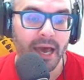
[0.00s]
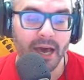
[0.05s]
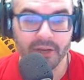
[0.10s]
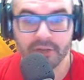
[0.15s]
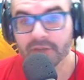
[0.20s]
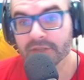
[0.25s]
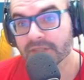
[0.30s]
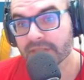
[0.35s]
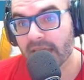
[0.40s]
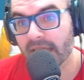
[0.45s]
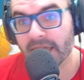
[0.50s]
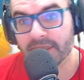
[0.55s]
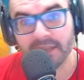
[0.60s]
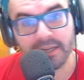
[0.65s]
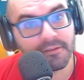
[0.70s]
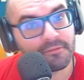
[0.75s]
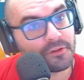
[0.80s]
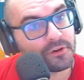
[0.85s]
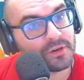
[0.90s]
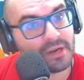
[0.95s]
understand
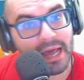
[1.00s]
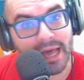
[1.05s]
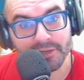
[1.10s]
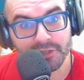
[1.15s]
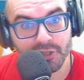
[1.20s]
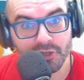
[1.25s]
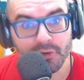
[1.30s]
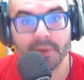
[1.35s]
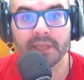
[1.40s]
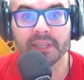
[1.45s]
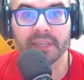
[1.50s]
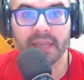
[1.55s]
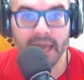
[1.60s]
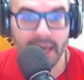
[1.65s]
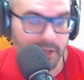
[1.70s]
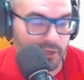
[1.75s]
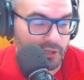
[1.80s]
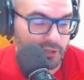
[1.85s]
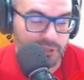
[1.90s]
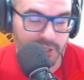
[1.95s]
that if they're not doing
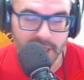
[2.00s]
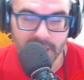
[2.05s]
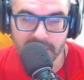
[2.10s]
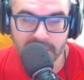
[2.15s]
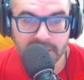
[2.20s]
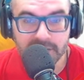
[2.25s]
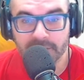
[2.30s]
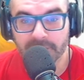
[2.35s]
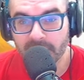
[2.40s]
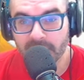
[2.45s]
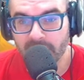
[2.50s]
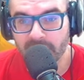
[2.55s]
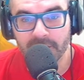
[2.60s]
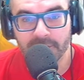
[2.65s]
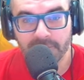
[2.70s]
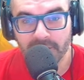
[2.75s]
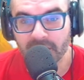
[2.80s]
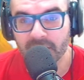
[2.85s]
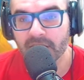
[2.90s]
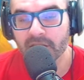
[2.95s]
that, your chances of
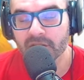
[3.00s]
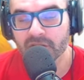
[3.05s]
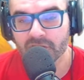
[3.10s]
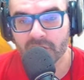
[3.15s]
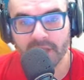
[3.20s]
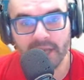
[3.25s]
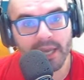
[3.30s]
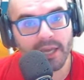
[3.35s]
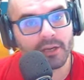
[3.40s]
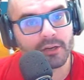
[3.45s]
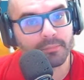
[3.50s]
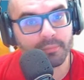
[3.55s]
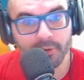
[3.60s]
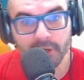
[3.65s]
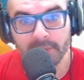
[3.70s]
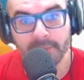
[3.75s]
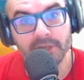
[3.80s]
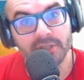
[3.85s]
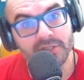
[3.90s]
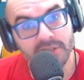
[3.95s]
getting financial aid are
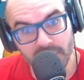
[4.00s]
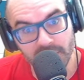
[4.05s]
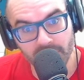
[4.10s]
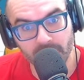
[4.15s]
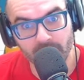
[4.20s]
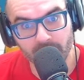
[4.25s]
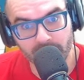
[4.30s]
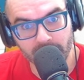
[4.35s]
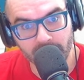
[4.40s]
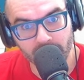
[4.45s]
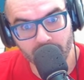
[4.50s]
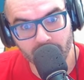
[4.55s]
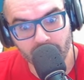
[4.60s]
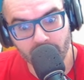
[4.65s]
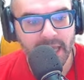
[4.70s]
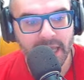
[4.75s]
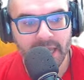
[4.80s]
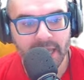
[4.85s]
pretty much zero here.